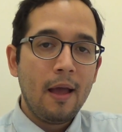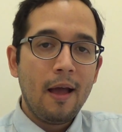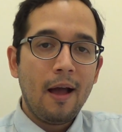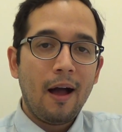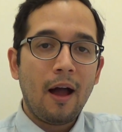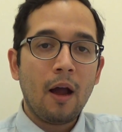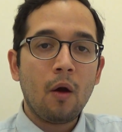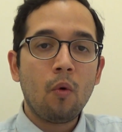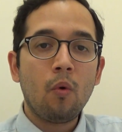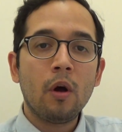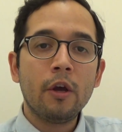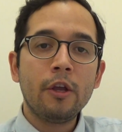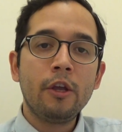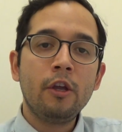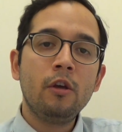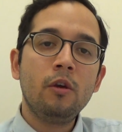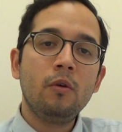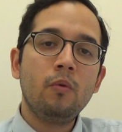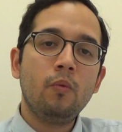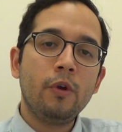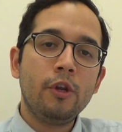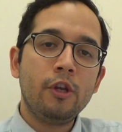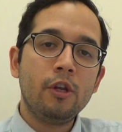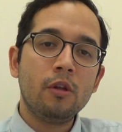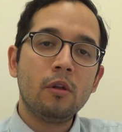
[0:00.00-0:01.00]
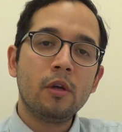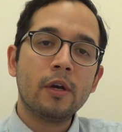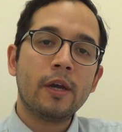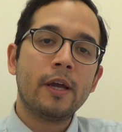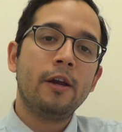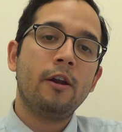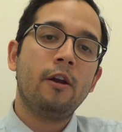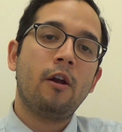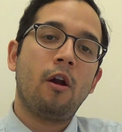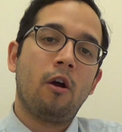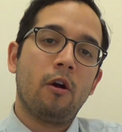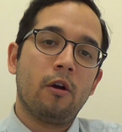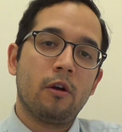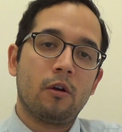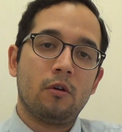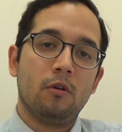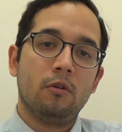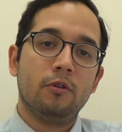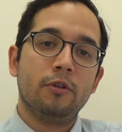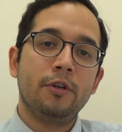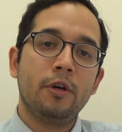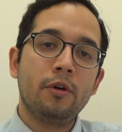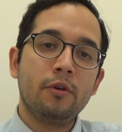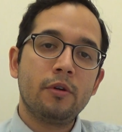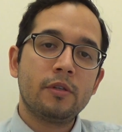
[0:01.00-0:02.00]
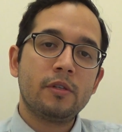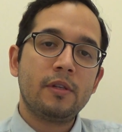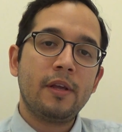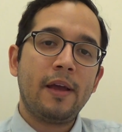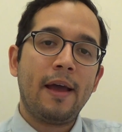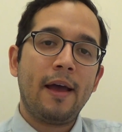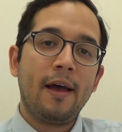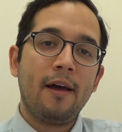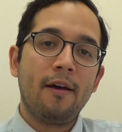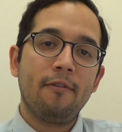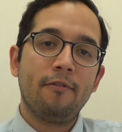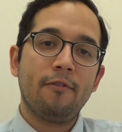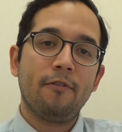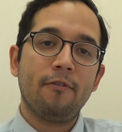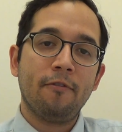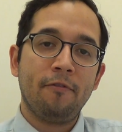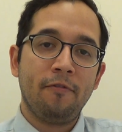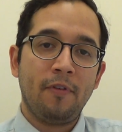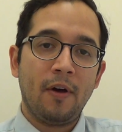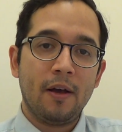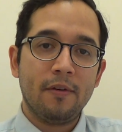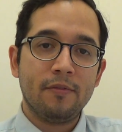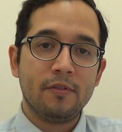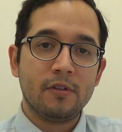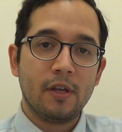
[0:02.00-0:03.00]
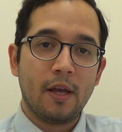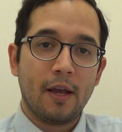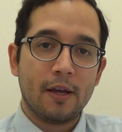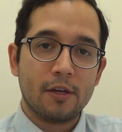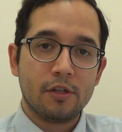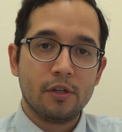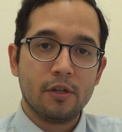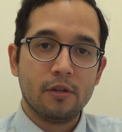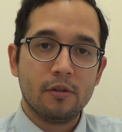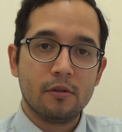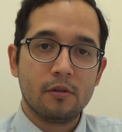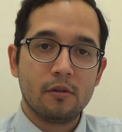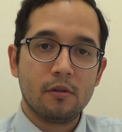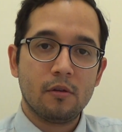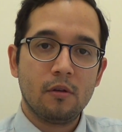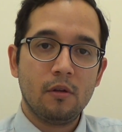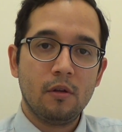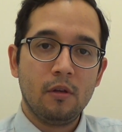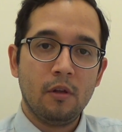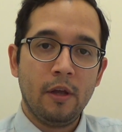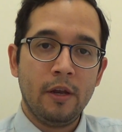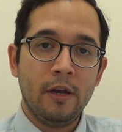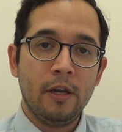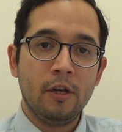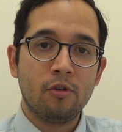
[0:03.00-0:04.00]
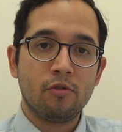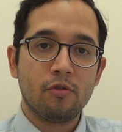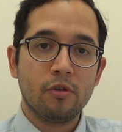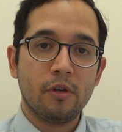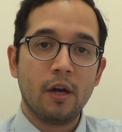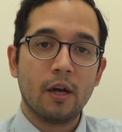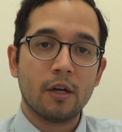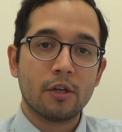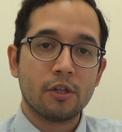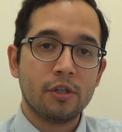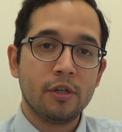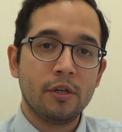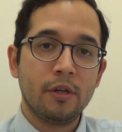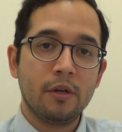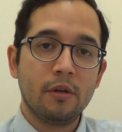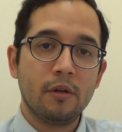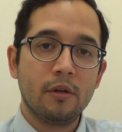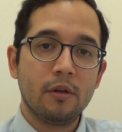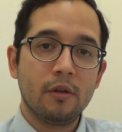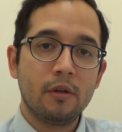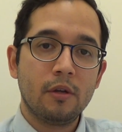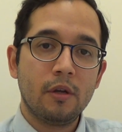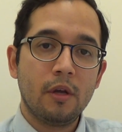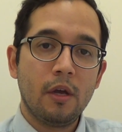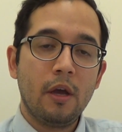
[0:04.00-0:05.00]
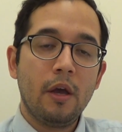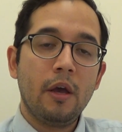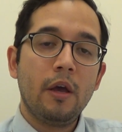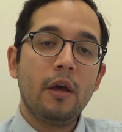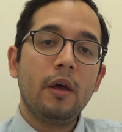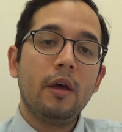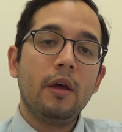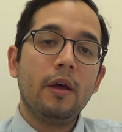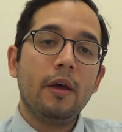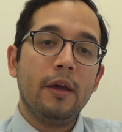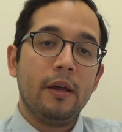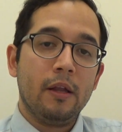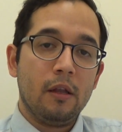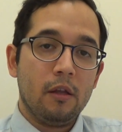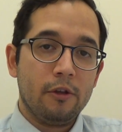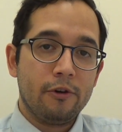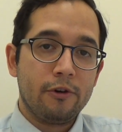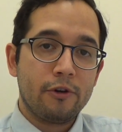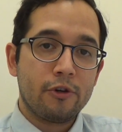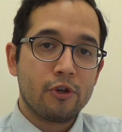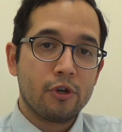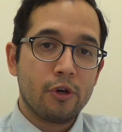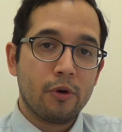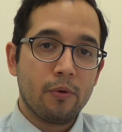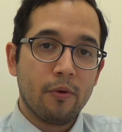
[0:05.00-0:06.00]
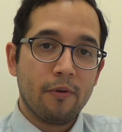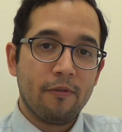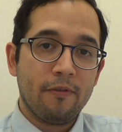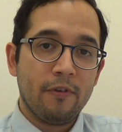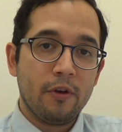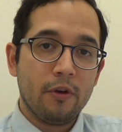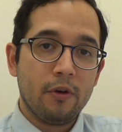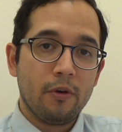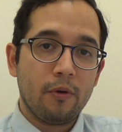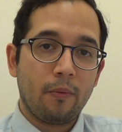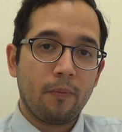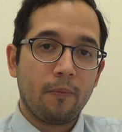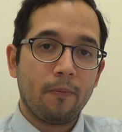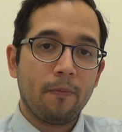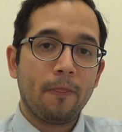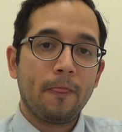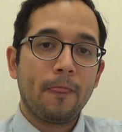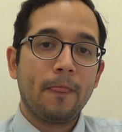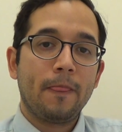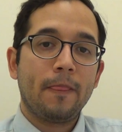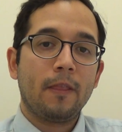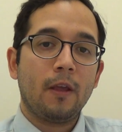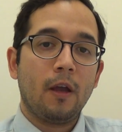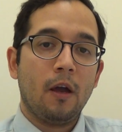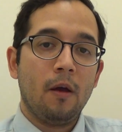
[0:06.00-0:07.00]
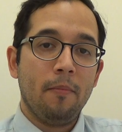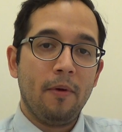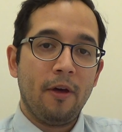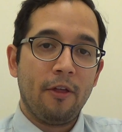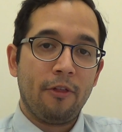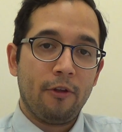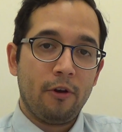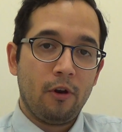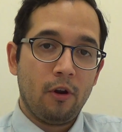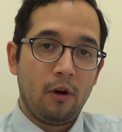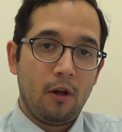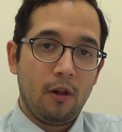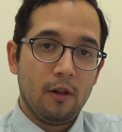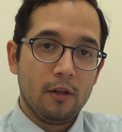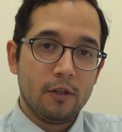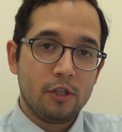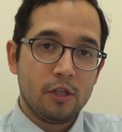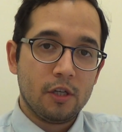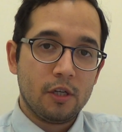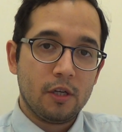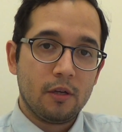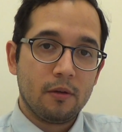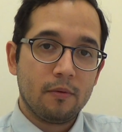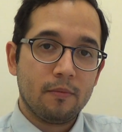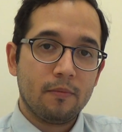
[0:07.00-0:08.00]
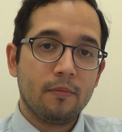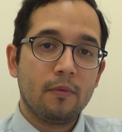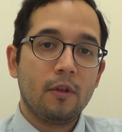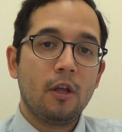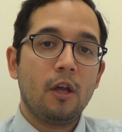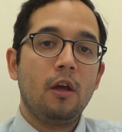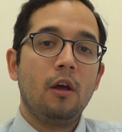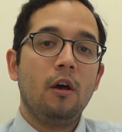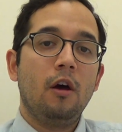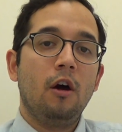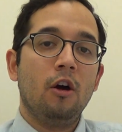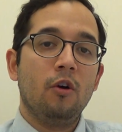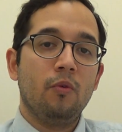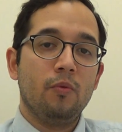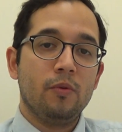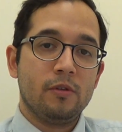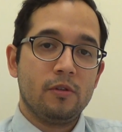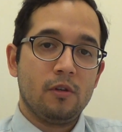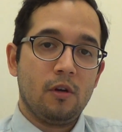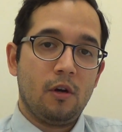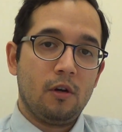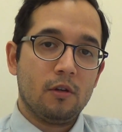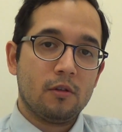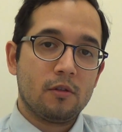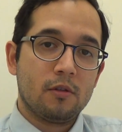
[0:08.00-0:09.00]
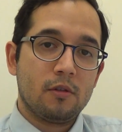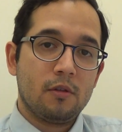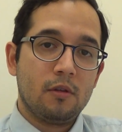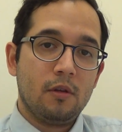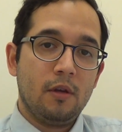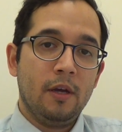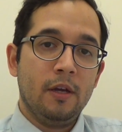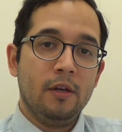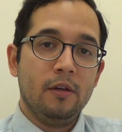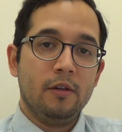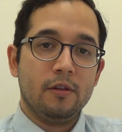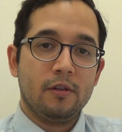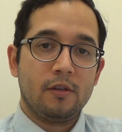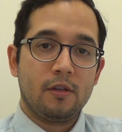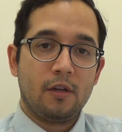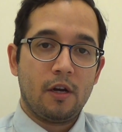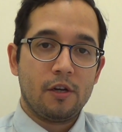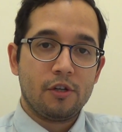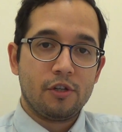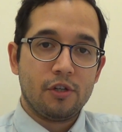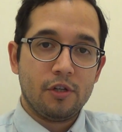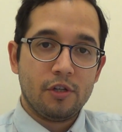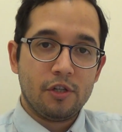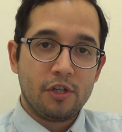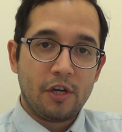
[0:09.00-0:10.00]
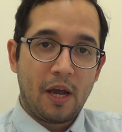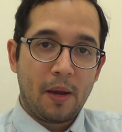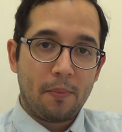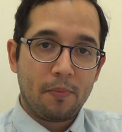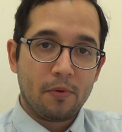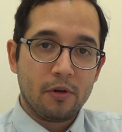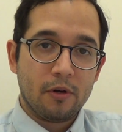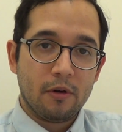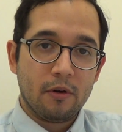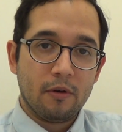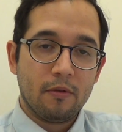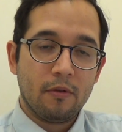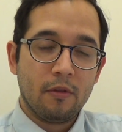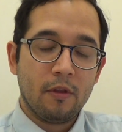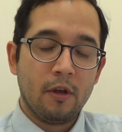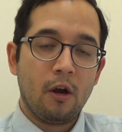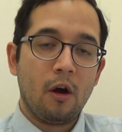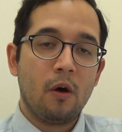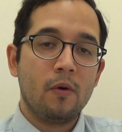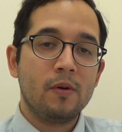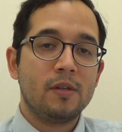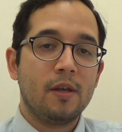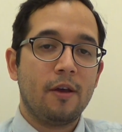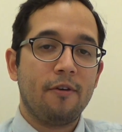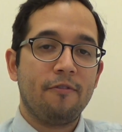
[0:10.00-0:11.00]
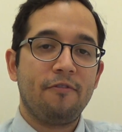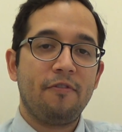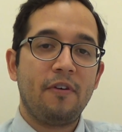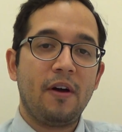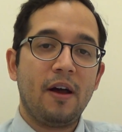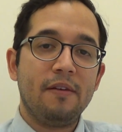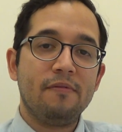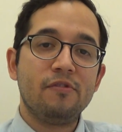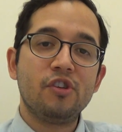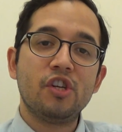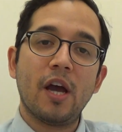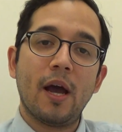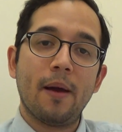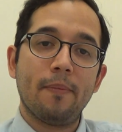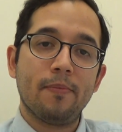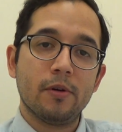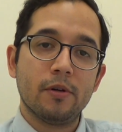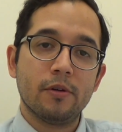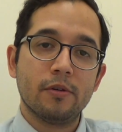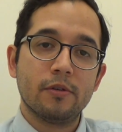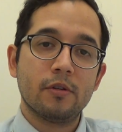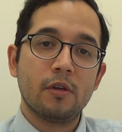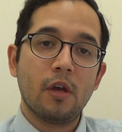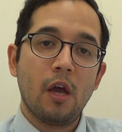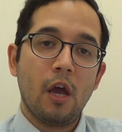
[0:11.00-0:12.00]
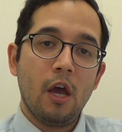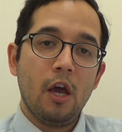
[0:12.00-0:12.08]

I want you, when you look at an article, notice they have 5 sections: an introduction, a literature review, a methodology, a results, and discussion chapter. They always have 5 chapters.